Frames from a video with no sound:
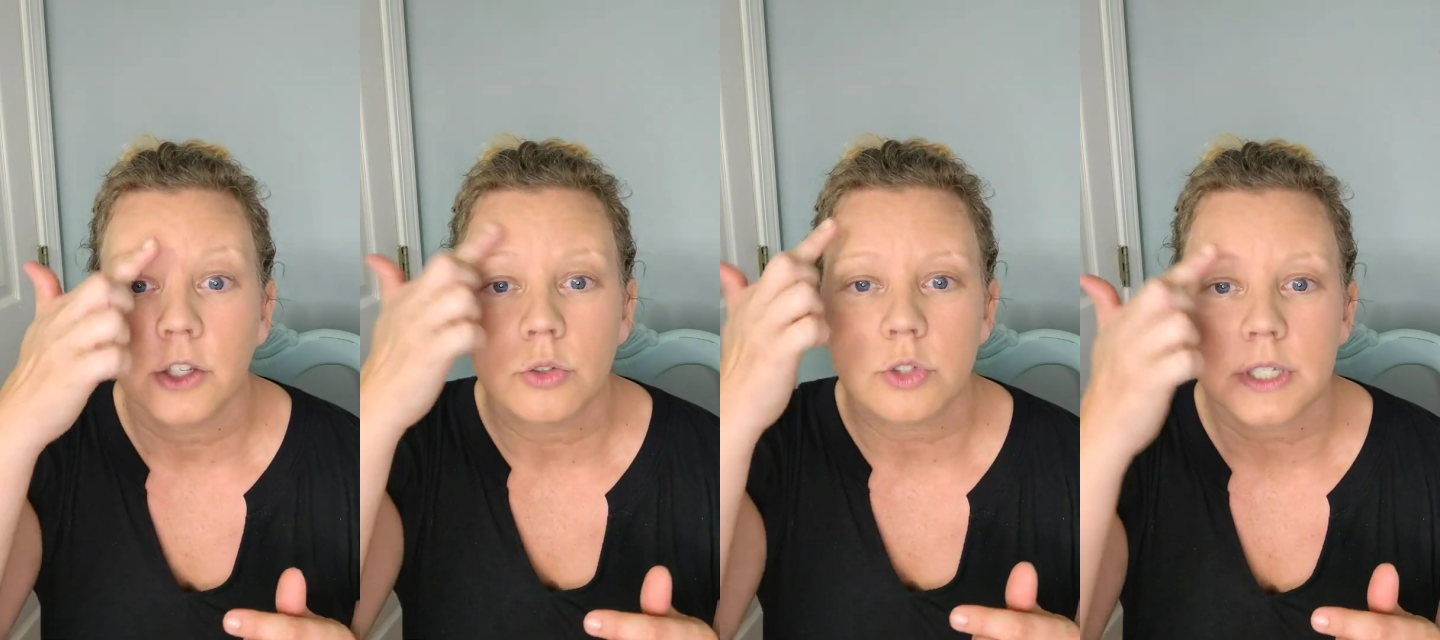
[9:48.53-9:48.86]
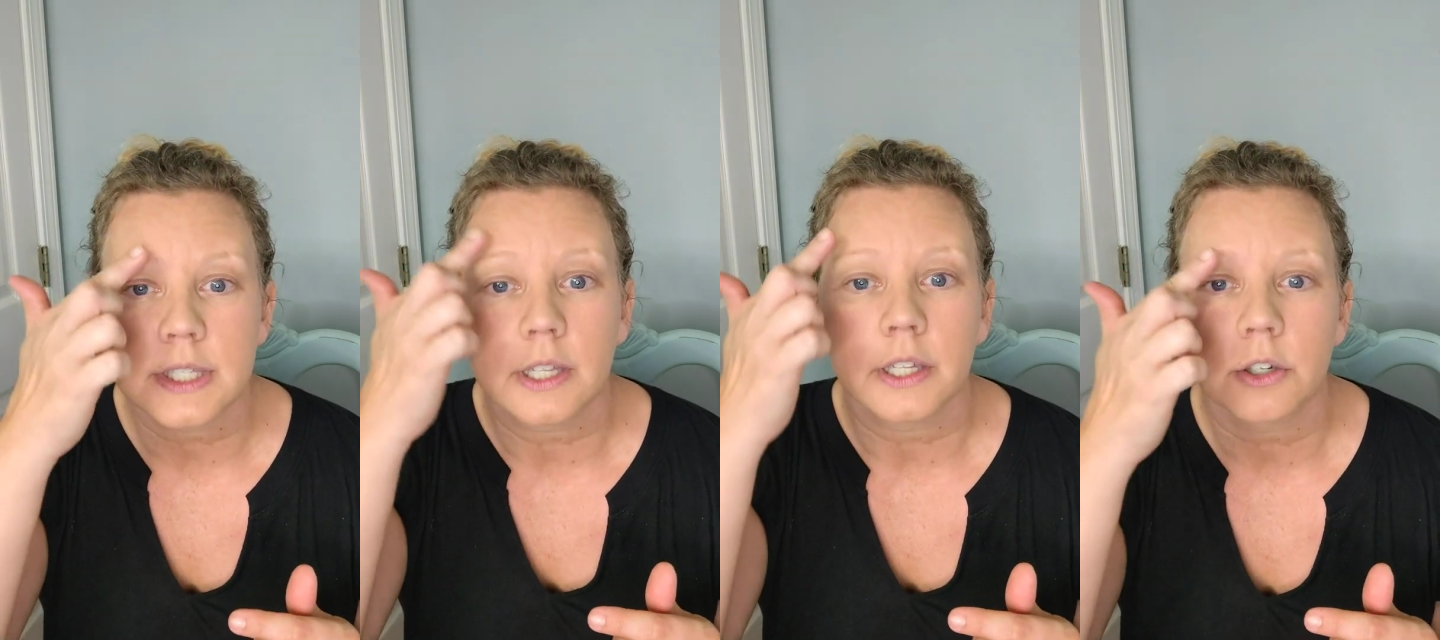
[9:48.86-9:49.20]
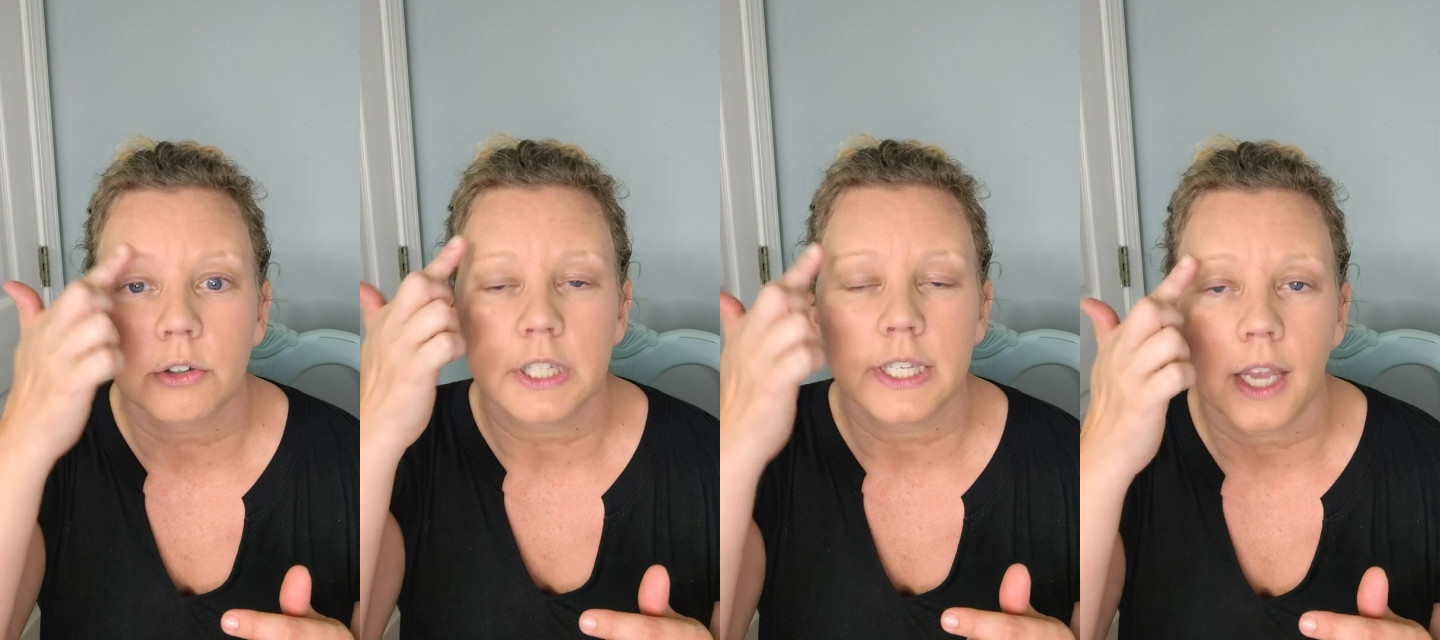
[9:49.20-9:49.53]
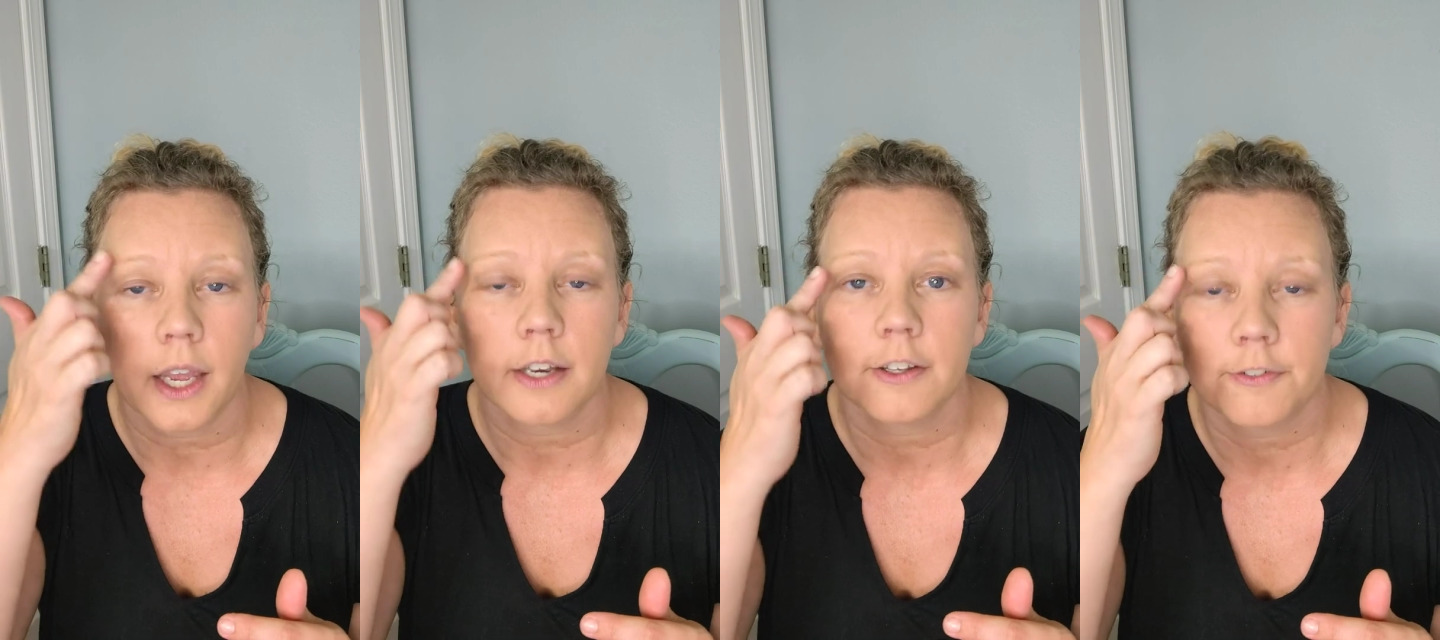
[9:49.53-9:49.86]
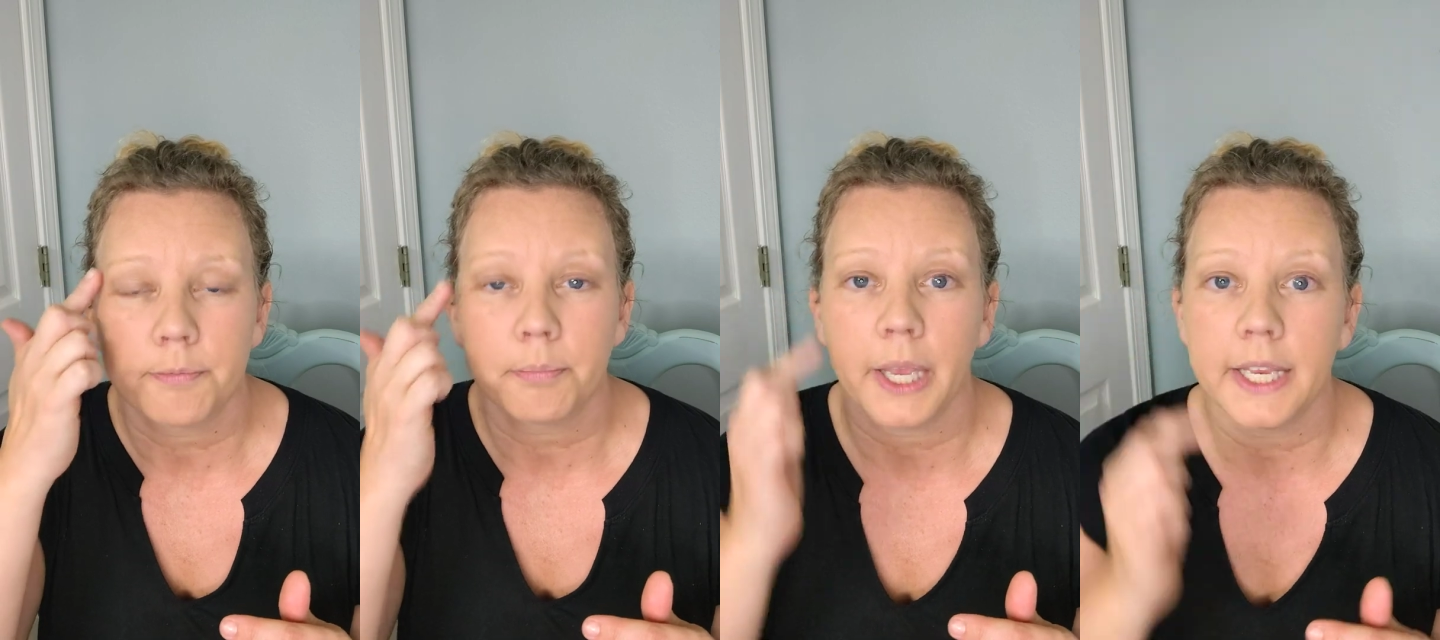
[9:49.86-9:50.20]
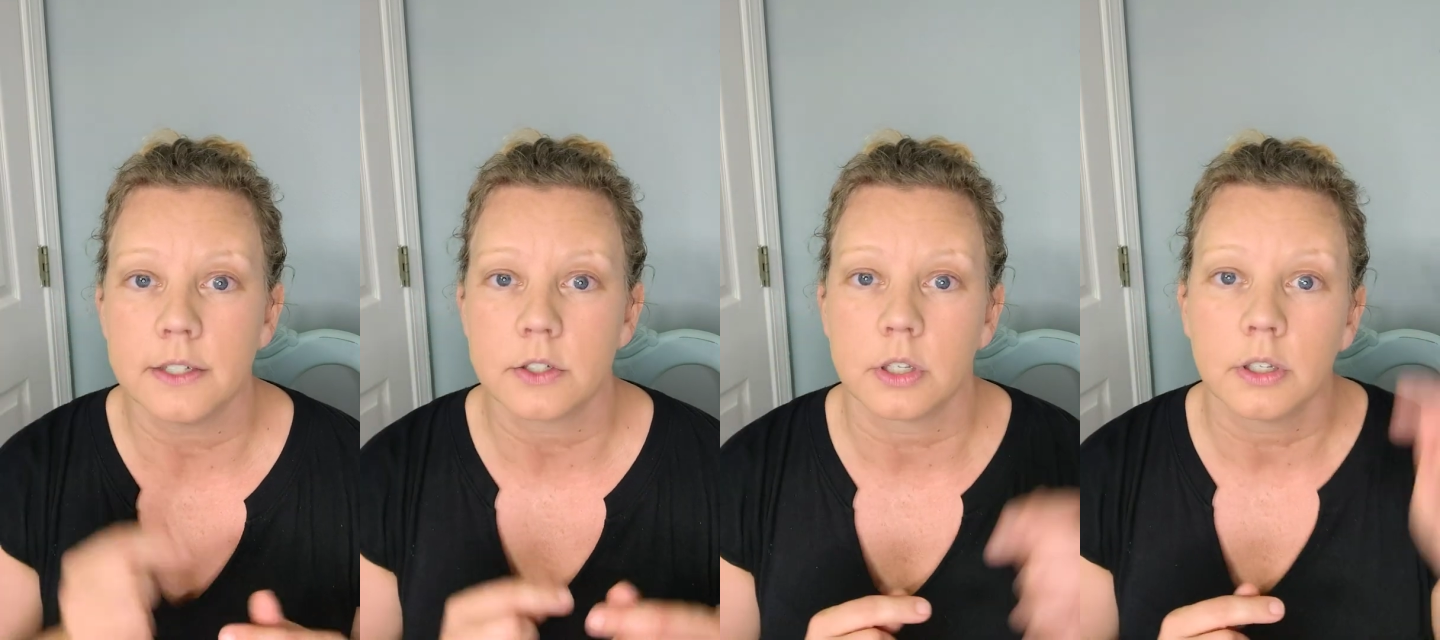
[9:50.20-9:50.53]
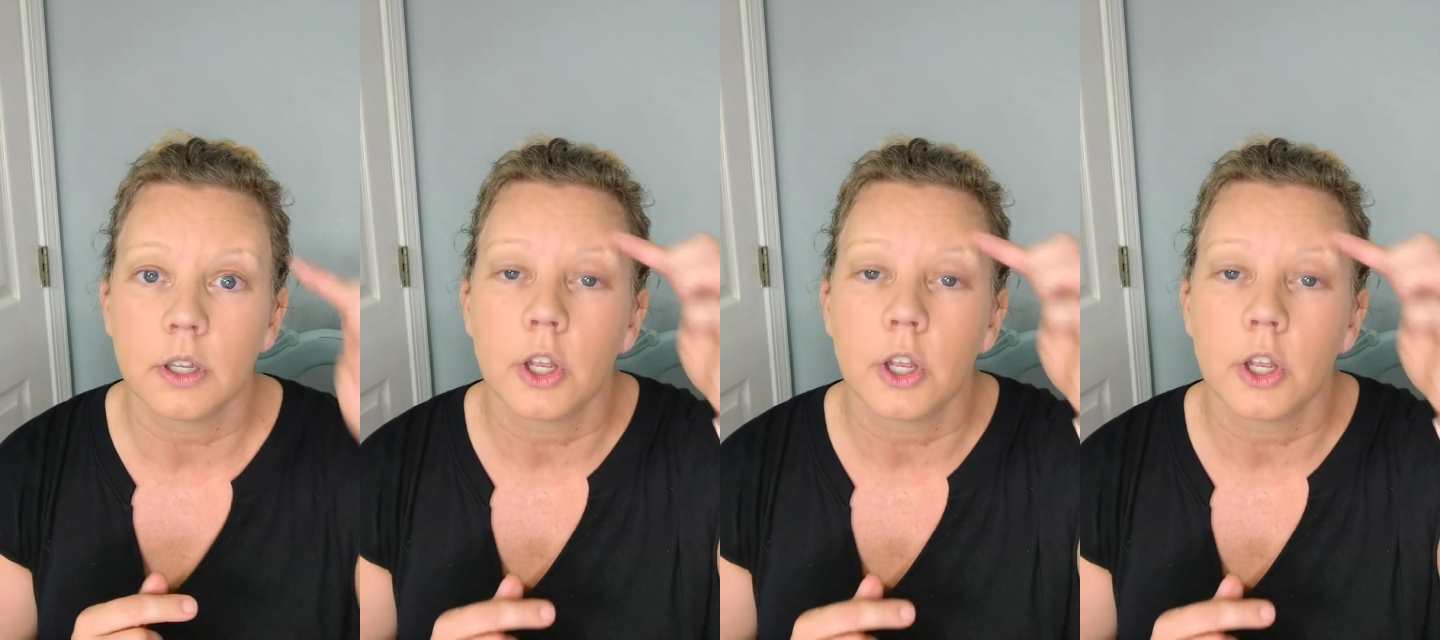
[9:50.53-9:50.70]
you just literally kind of paint